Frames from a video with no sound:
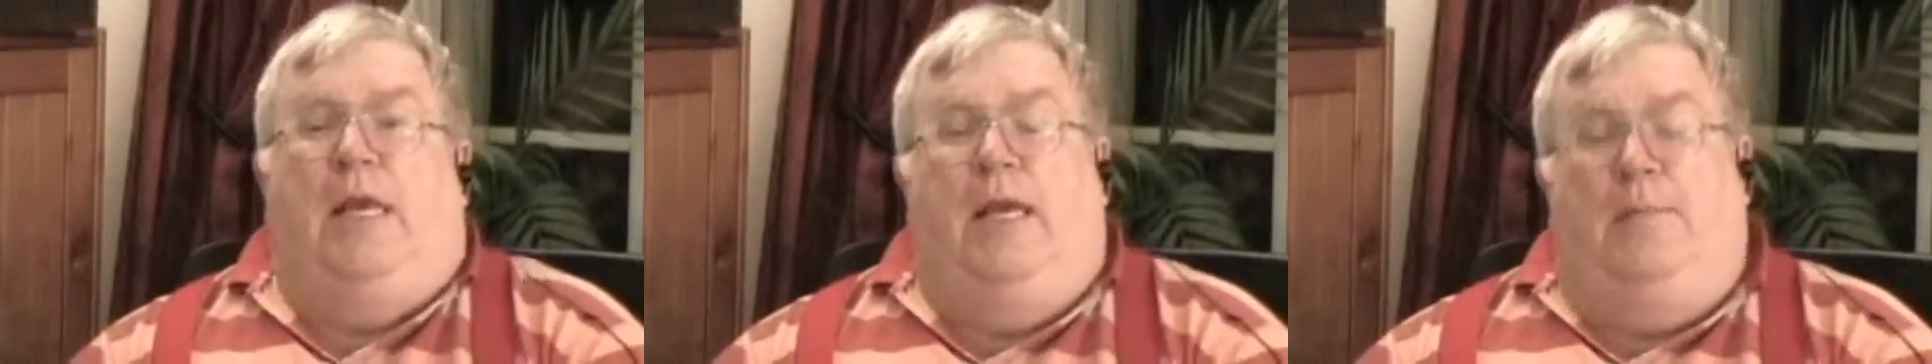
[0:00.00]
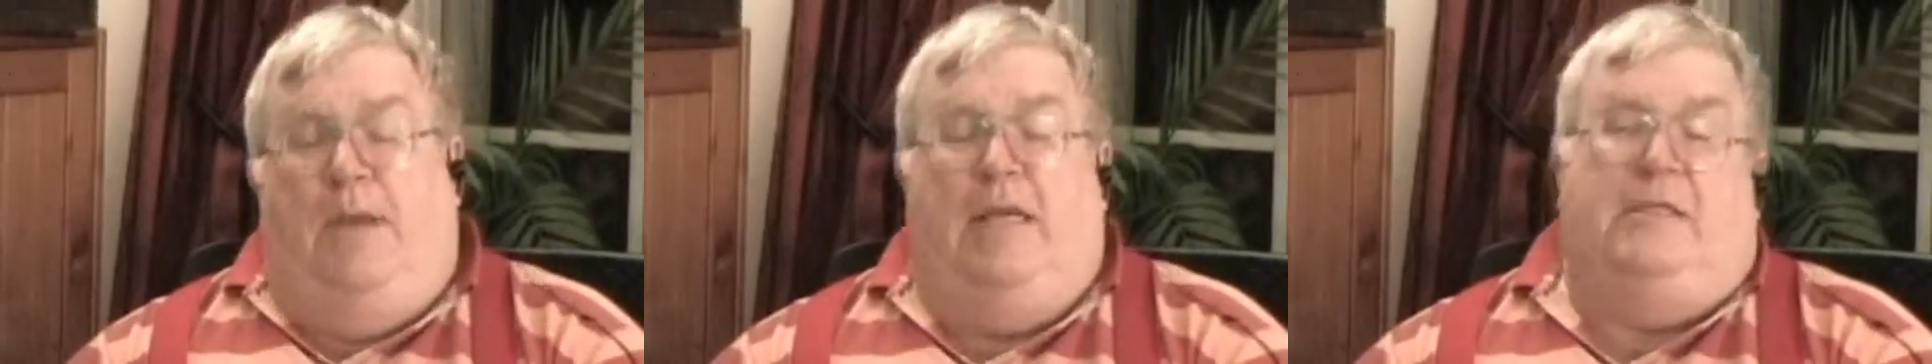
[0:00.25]

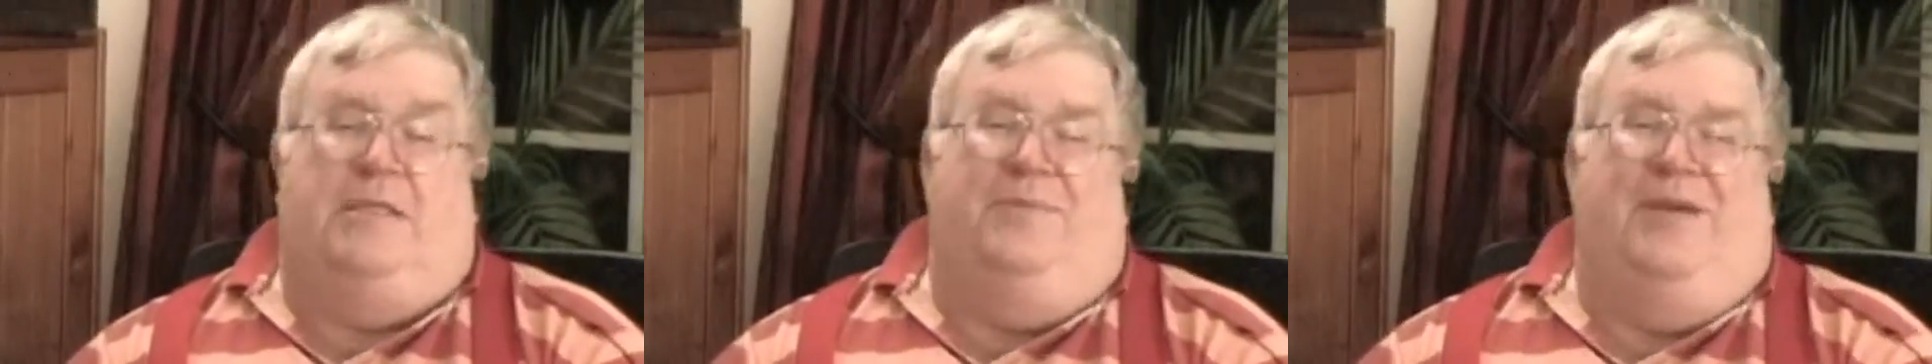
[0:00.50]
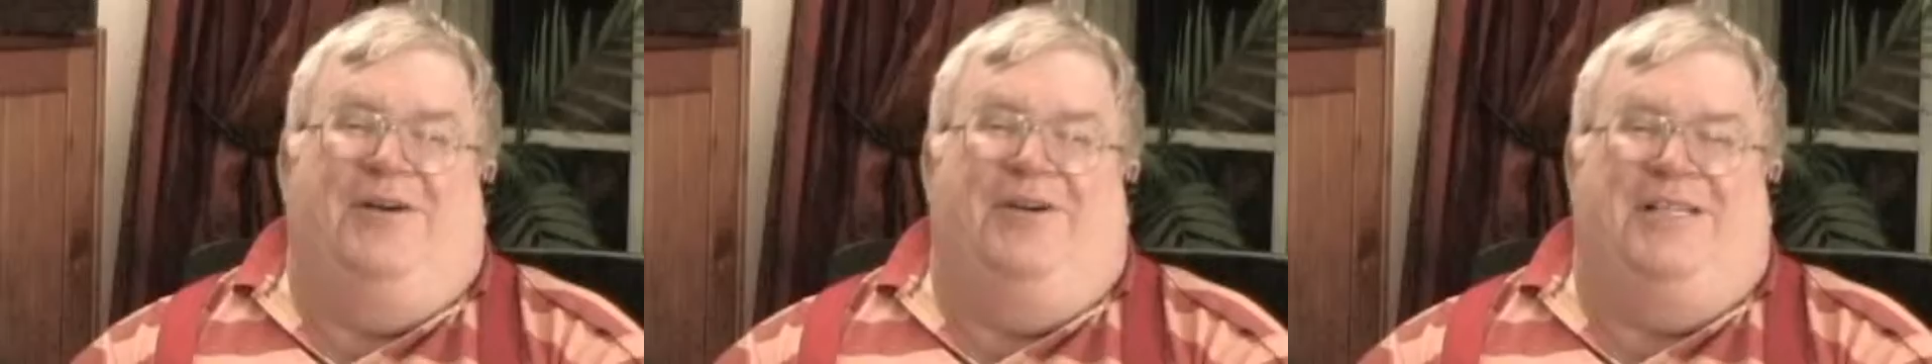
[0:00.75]
it makes the
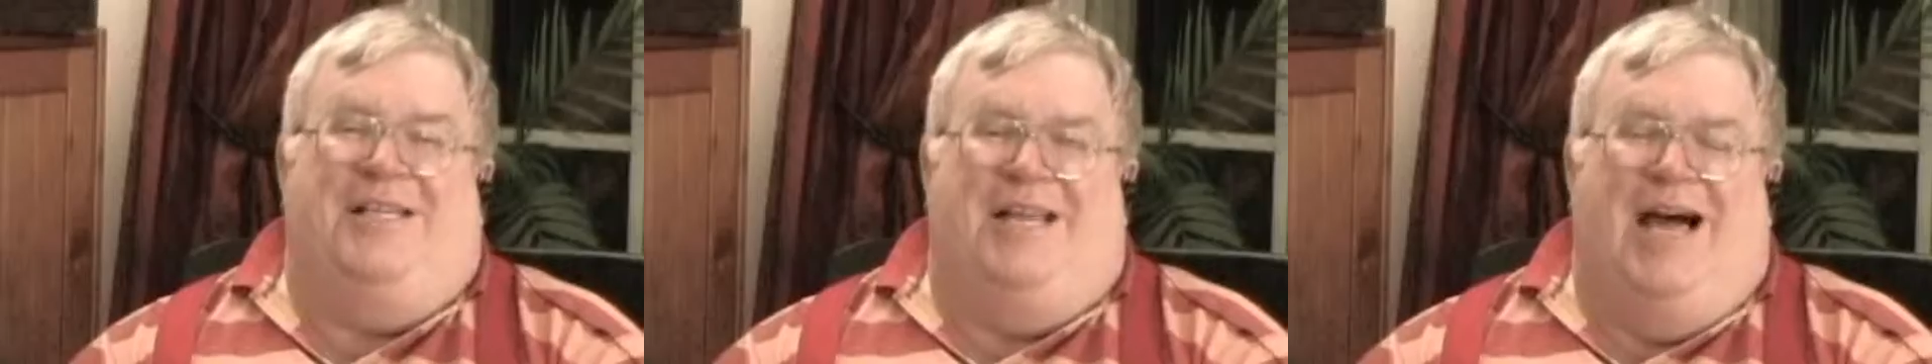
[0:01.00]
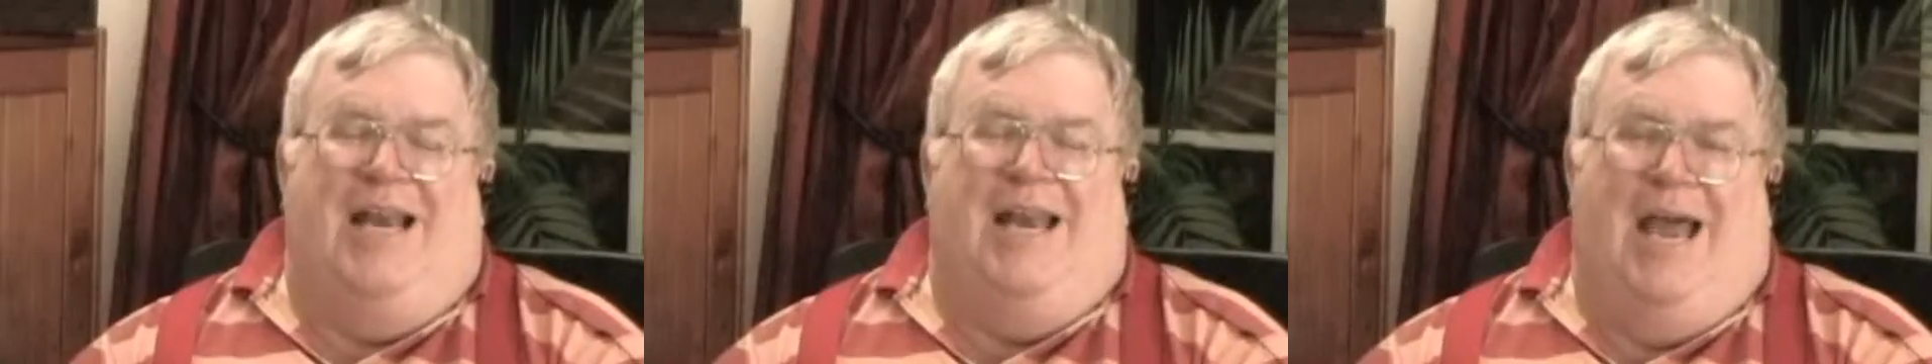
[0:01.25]
parent a
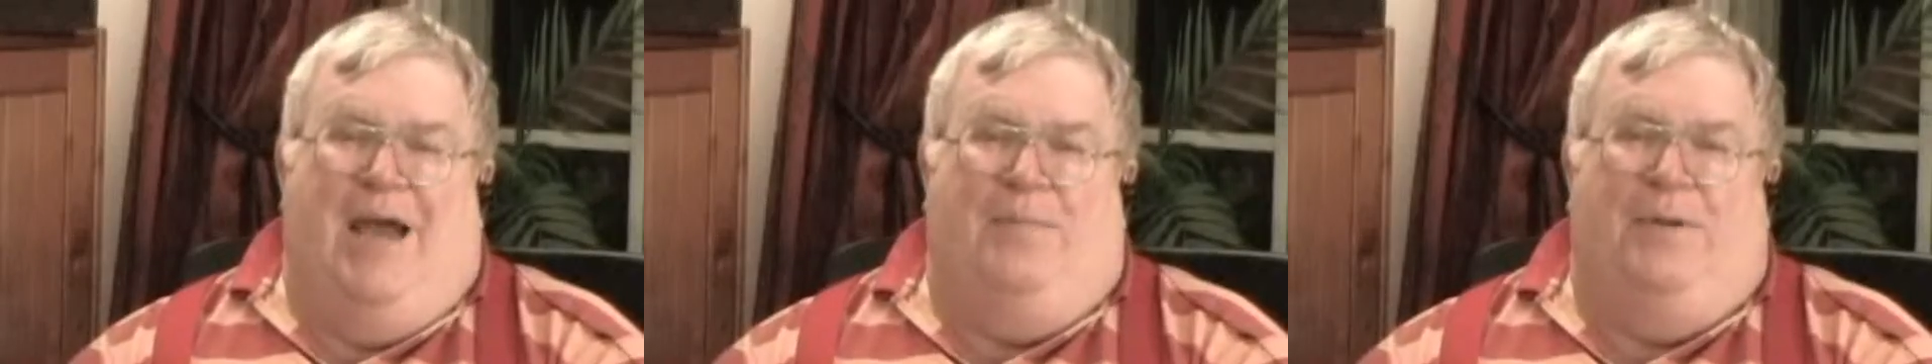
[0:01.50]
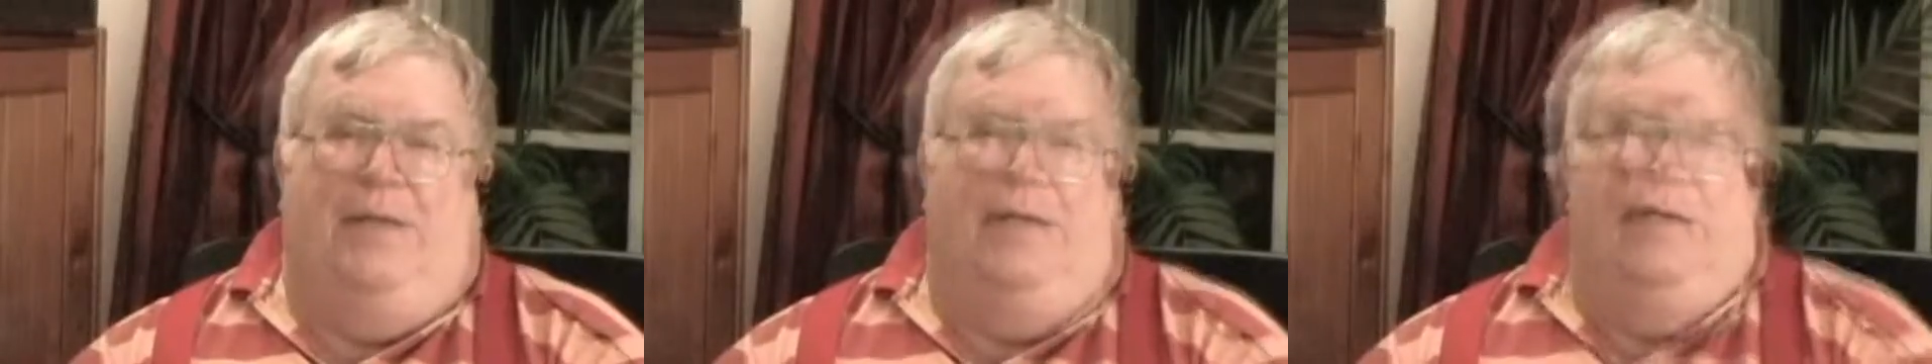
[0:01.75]
lot
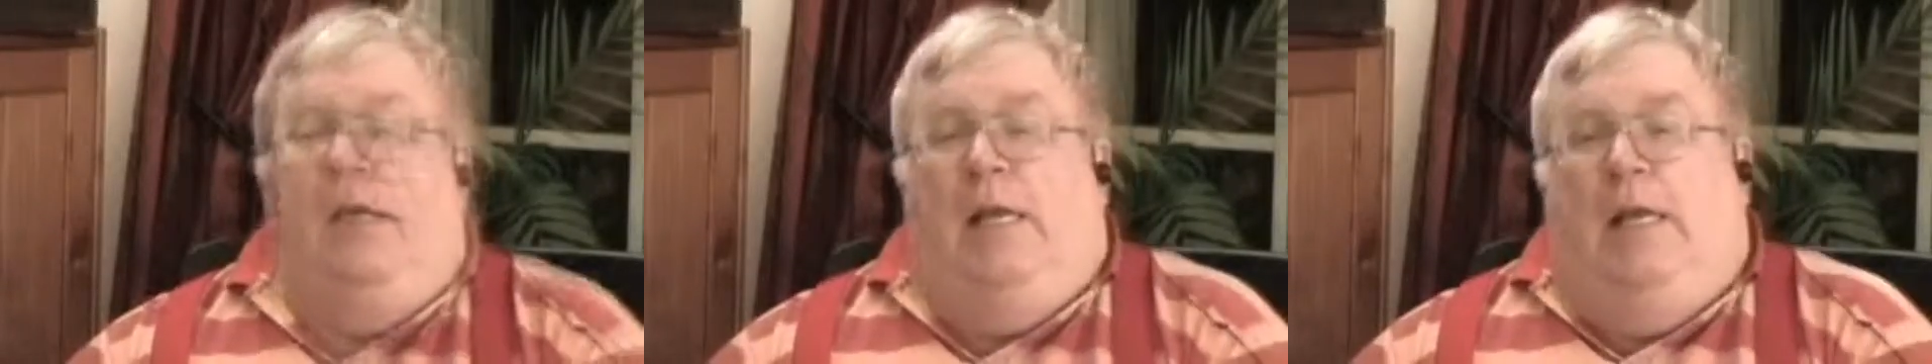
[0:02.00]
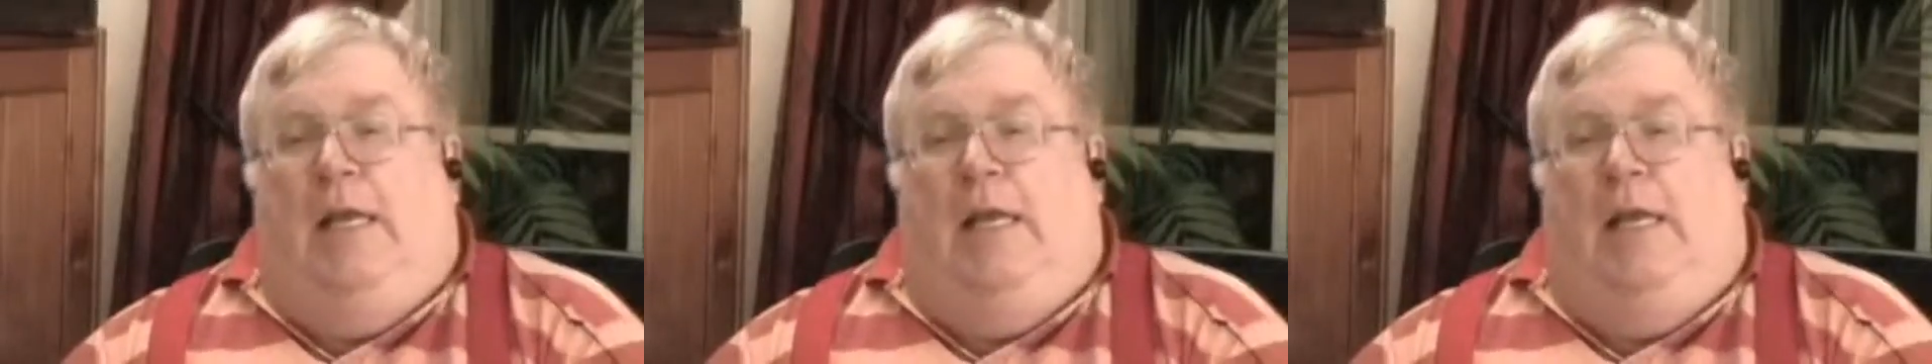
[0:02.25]
happier.